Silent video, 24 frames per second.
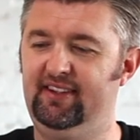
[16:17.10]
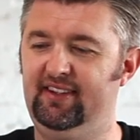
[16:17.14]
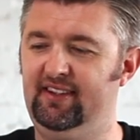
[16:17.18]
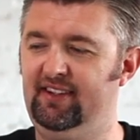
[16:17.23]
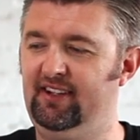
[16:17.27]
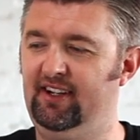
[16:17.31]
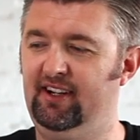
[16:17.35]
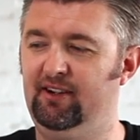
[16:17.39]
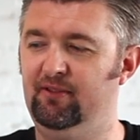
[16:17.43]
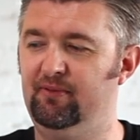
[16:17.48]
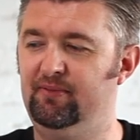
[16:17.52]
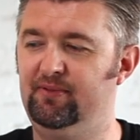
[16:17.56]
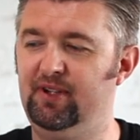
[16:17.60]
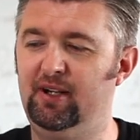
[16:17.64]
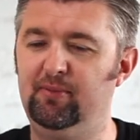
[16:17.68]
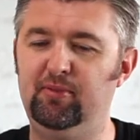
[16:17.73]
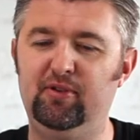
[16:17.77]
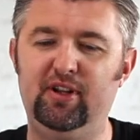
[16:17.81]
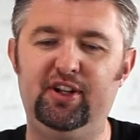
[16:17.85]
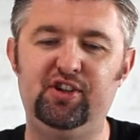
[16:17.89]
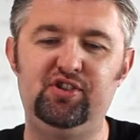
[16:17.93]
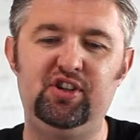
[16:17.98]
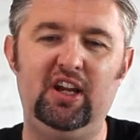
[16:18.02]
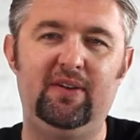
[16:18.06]
you know,
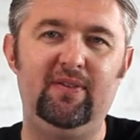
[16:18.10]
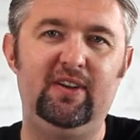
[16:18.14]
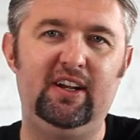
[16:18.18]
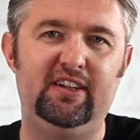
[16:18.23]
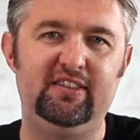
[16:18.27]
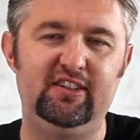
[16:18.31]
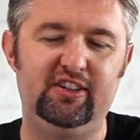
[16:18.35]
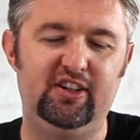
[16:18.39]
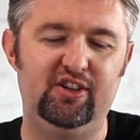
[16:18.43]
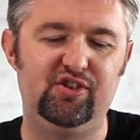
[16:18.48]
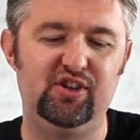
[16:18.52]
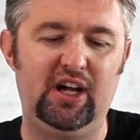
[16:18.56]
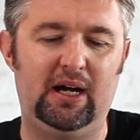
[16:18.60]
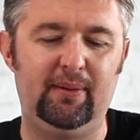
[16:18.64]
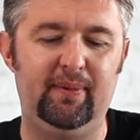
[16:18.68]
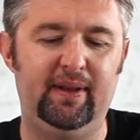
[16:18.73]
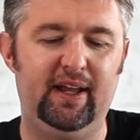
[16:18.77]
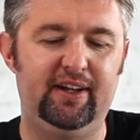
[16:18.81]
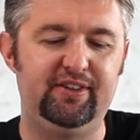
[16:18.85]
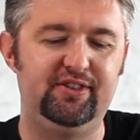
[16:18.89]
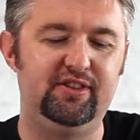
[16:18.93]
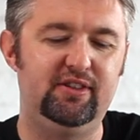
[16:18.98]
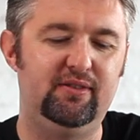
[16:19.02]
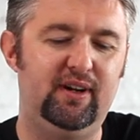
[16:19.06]
double-edged shaving does a good job of
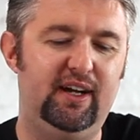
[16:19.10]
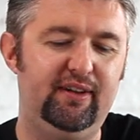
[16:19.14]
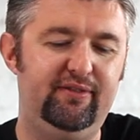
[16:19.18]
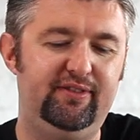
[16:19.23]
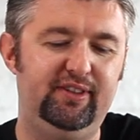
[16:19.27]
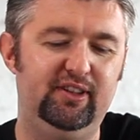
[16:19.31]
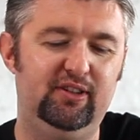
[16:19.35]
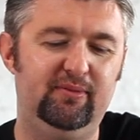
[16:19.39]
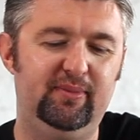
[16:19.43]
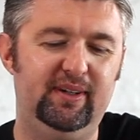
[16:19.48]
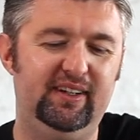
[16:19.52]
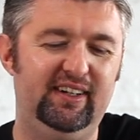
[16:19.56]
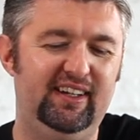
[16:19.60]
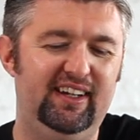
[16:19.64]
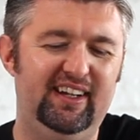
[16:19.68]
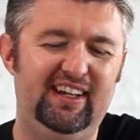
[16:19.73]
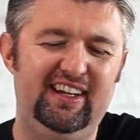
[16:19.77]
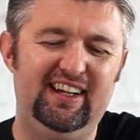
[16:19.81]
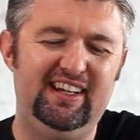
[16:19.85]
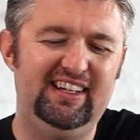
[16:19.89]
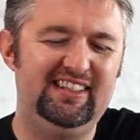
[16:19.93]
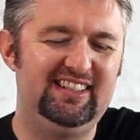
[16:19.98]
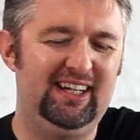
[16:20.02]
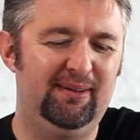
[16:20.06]
that too, I feel, but
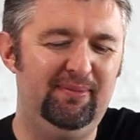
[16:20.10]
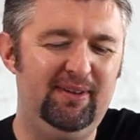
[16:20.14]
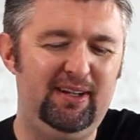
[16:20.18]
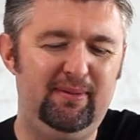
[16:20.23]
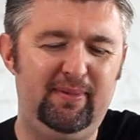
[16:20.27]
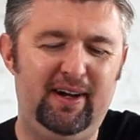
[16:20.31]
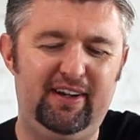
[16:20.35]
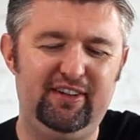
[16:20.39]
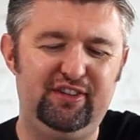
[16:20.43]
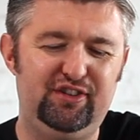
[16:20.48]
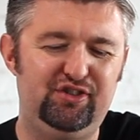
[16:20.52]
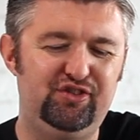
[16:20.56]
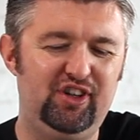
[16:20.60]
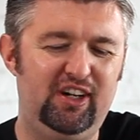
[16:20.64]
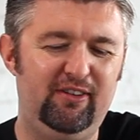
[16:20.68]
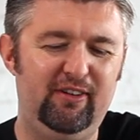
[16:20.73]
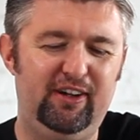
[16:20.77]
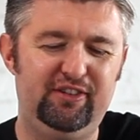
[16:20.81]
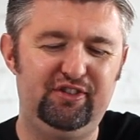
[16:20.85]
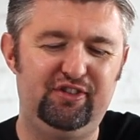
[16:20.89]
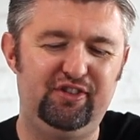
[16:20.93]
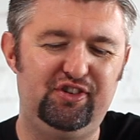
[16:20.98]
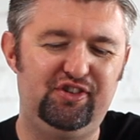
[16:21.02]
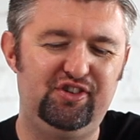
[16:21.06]
something about a straight
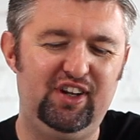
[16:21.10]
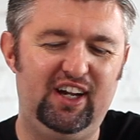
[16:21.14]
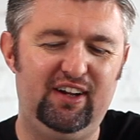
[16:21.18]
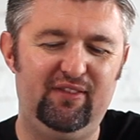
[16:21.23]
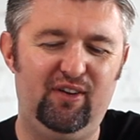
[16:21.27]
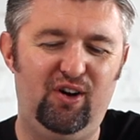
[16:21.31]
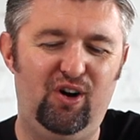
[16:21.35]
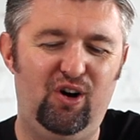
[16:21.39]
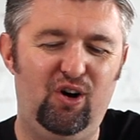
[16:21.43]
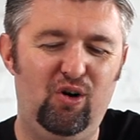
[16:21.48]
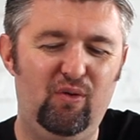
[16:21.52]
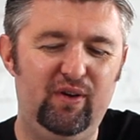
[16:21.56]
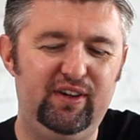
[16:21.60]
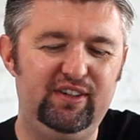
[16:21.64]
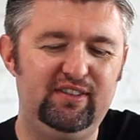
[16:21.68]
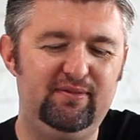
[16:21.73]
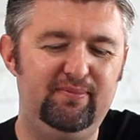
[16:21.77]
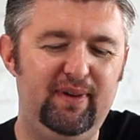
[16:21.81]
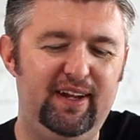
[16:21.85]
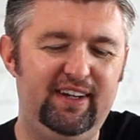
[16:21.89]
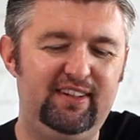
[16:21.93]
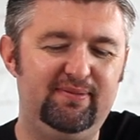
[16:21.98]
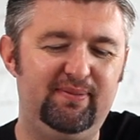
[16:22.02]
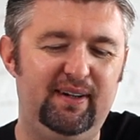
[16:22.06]
razor shave
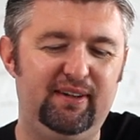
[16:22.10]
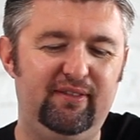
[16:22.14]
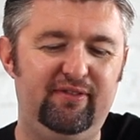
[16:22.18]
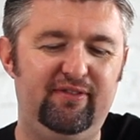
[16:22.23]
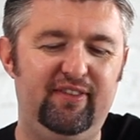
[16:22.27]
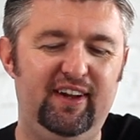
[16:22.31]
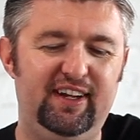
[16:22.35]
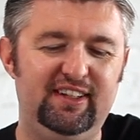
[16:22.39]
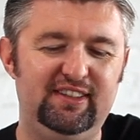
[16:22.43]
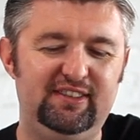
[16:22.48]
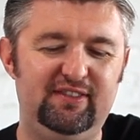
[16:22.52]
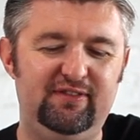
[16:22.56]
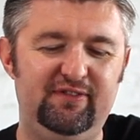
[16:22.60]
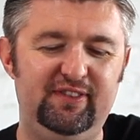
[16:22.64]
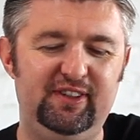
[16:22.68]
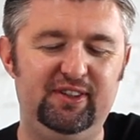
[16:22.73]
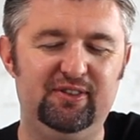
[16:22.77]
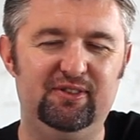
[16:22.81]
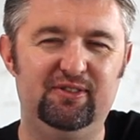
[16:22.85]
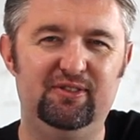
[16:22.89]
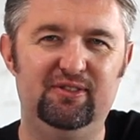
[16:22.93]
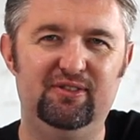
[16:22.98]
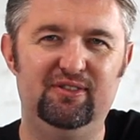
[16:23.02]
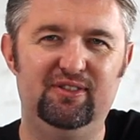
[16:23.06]
always makes my face
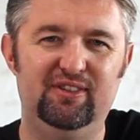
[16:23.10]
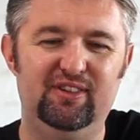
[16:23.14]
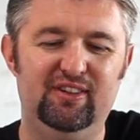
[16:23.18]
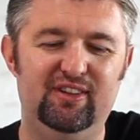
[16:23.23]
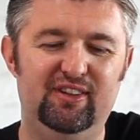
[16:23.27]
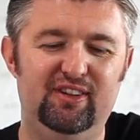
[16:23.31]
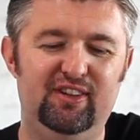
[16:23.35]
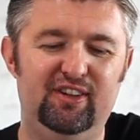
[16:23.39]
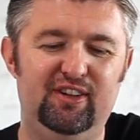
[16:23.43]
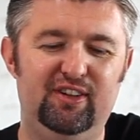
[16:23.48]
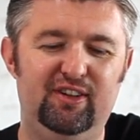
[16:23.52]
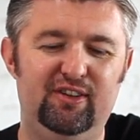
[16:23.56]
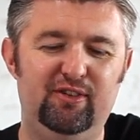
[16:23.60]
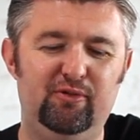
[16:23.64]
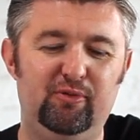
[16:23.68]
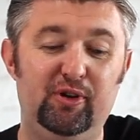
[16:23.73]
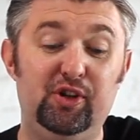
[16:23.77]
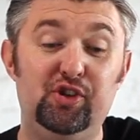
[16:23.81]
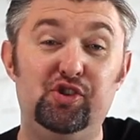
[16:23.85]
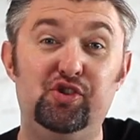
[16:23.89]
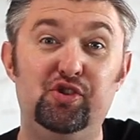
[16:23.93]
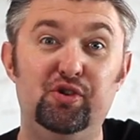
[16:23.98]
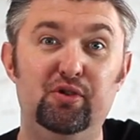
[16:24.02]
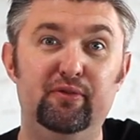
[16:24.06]
feel
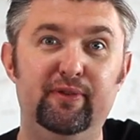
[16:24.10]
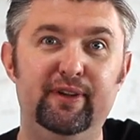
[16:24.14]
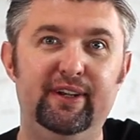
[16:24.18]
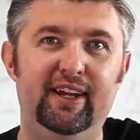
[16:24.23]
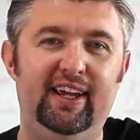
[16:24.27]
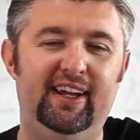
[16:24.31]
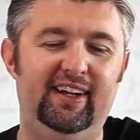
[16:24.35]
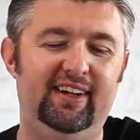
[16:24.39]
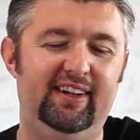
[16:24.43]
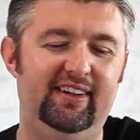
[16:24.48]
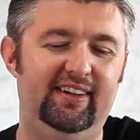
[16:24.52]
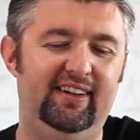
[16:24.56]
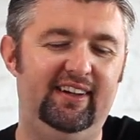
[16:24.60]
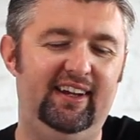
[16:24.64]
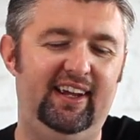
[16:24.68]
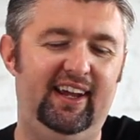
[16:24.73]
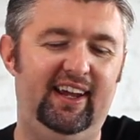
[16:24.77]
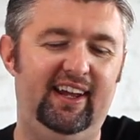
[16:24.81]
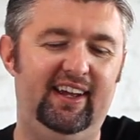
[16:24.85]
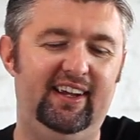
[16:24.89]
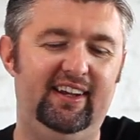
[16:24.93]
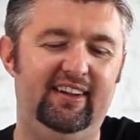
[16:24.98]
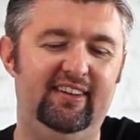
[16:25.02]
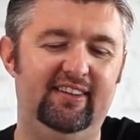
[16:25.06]
rejuvenated
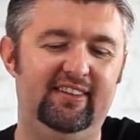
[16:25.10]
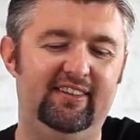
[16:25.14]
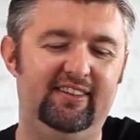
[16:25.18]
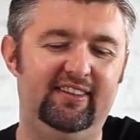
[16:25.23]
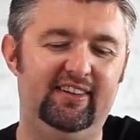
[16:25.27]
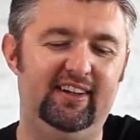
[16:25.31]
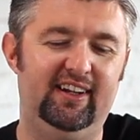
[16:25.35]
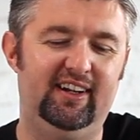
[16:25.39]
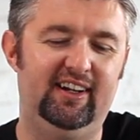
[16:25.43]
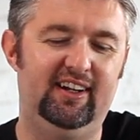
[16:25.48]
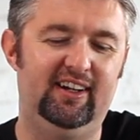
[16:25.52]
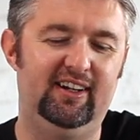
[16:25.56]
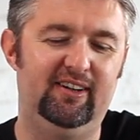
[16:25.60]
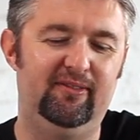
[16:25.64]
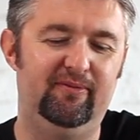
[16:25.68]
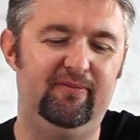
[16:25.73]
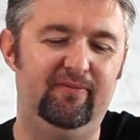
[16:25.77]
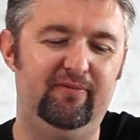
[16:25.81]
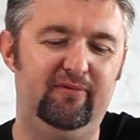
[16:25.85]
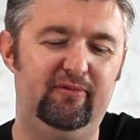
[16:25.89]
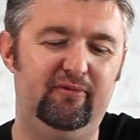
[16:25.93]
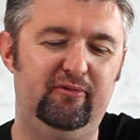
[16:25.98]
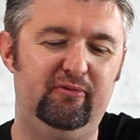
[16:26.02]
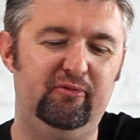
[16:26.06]
and um,
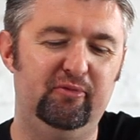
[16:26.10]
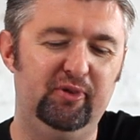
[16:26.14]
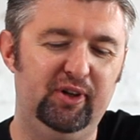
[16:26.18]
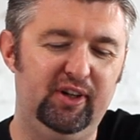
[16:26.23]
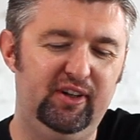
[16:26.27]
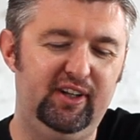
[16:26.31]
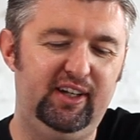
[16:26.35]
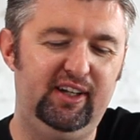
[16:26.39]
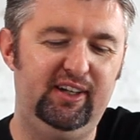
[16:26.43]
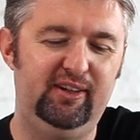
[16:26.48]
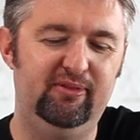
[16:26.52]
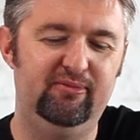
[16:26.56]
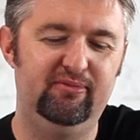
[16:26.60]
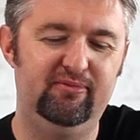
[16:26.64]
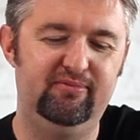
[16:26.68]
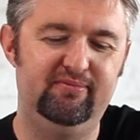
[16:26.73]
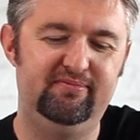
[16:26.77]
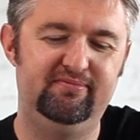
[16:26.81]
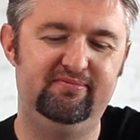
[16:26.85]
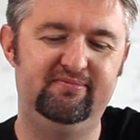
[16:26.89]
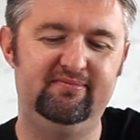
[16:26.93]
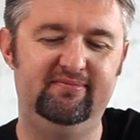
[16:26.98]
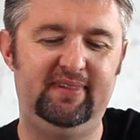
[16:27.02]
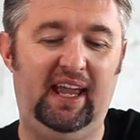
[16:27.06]
really
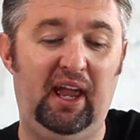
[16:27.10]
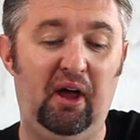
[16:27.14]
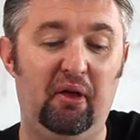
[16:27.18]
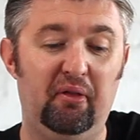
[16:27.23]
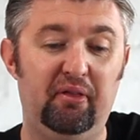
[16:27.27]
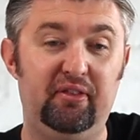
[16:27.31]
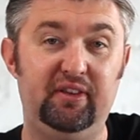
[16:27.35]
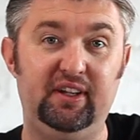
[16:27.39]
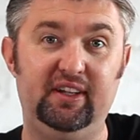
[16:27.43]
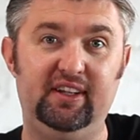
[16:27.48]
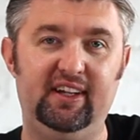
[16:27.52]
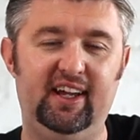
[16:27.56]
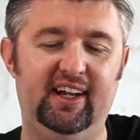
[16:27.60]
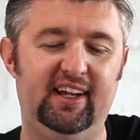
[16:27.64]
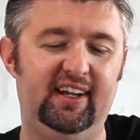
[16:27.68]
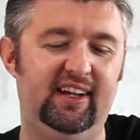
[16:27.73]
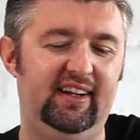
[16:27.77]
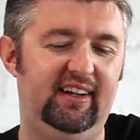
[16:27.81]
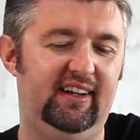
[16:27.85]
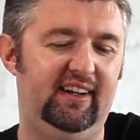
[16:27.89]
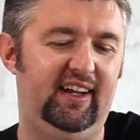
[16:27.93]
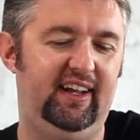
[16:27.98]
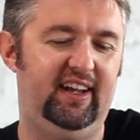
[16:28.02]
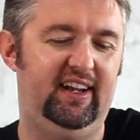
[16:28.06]
healthy again.
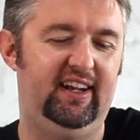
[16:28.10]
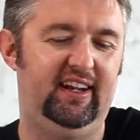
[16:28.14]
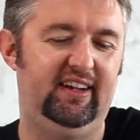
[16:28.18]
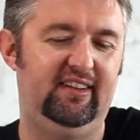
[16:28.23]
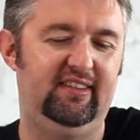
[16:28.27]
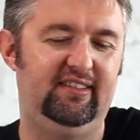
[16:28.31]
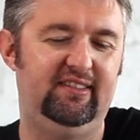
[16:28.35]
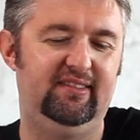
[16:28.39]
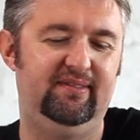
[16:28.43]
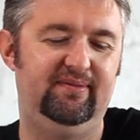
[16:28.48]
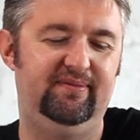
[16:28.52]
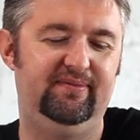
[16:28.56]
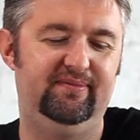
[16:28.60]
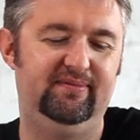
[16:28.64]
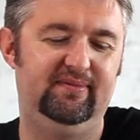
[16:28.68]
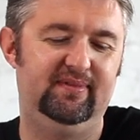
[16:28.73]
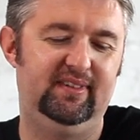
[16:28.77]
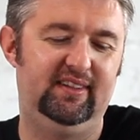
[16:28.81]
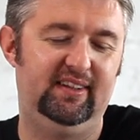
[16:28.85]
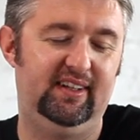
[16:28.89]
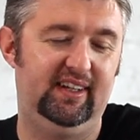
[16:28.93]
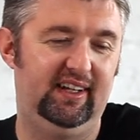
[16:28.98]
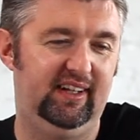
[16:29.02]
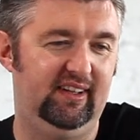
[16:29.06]
And it's,
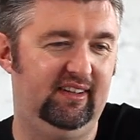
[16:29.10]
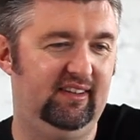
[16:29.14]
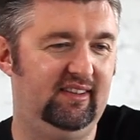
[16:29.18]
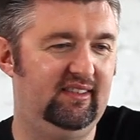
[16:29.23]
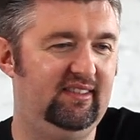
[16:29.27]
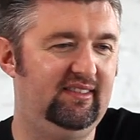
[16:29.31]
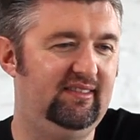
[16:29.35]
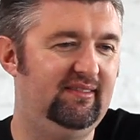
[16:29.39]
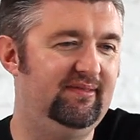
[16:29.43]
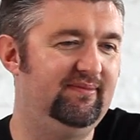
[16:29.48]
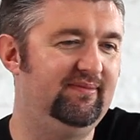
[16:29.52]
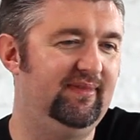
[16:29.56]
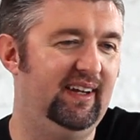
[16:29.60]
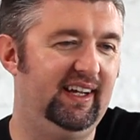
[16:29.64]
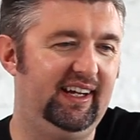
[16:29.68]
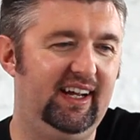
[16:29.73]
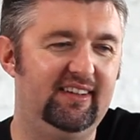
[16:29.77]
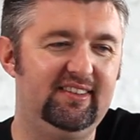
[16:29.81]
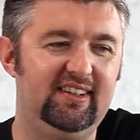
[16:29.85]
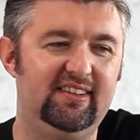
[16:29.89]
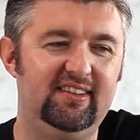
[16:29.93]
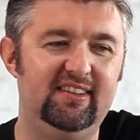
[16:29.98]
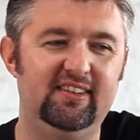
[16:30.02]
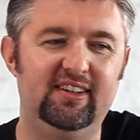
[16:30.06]
it's, I
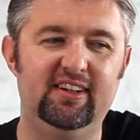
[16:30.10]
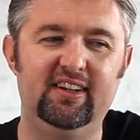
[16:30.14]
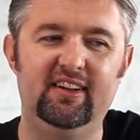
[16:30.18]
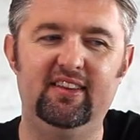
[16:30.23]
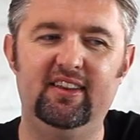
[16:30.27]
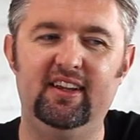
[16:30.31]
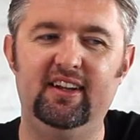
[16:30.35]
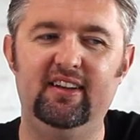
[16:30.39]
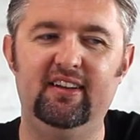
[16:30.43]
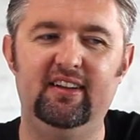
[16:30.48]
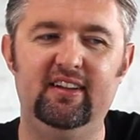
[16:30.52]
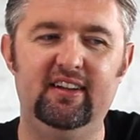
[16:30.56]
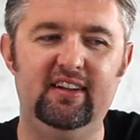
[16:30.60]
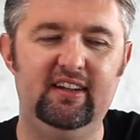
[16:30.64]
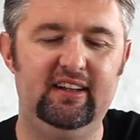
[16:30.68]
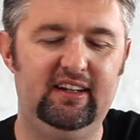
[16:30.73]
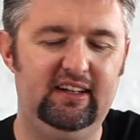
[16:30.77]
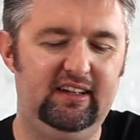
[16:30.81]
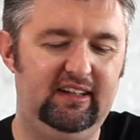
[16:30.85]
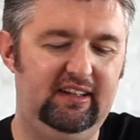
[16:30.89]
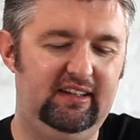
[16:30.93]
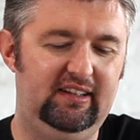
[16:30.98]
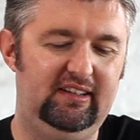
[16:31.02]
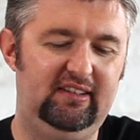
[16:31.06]
guess that's a good thing.
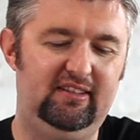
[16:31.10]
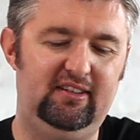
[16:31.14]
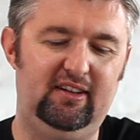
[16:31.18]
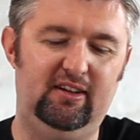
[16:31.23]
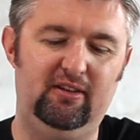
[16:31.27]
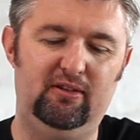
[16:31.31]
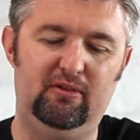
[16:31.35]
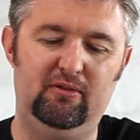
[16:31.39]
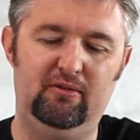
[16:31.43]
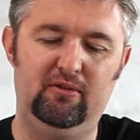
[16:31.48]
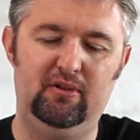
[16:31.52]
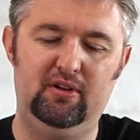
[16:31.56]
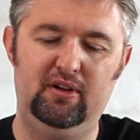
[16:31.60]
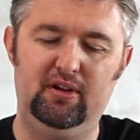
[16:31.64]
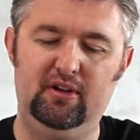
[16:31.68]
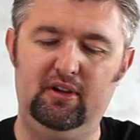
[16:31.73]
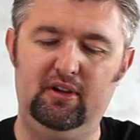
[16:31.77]
So